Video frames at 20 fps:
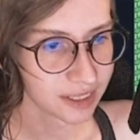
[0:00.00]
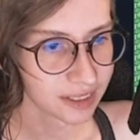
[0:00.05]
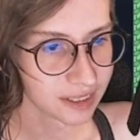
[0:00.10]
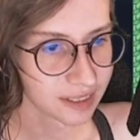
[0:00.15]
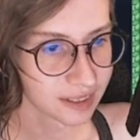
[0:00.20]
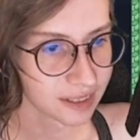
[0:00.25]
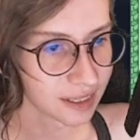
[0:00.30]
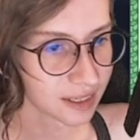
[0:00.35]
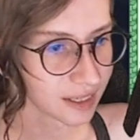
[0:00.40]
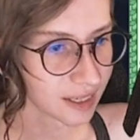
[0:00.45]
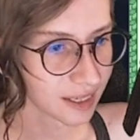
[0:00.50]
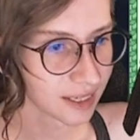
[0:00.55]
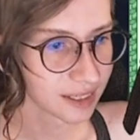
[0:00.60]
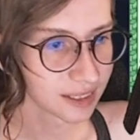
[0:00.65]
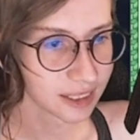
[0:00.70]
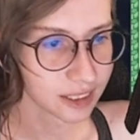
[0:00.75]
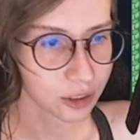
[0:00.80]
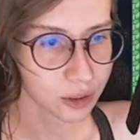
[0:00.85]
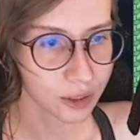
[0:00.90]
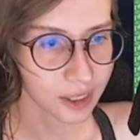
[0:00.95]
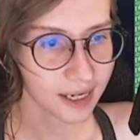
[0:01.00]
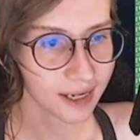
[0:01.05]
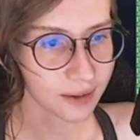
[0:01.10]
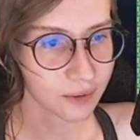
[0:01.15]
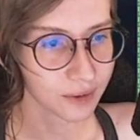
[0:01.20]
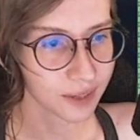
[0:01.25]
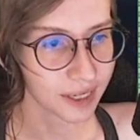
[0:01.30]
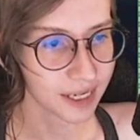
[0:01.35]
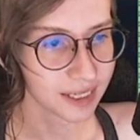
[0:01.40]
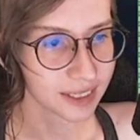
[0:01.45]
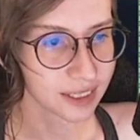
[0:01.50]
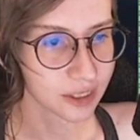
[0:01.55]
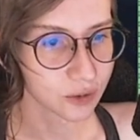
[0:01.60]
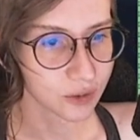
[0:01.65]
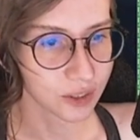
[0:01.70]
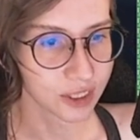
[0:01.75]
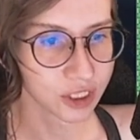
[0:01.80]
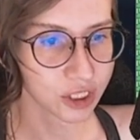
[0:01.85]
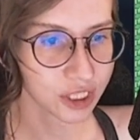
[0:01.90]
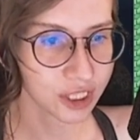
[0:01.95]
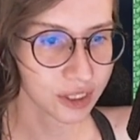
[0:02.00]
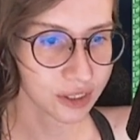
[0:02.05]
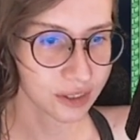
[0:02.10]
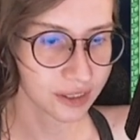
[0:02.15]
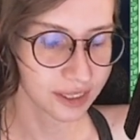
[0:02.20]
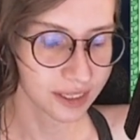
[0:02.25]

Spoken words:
it is not anti-drag or anti-transgender.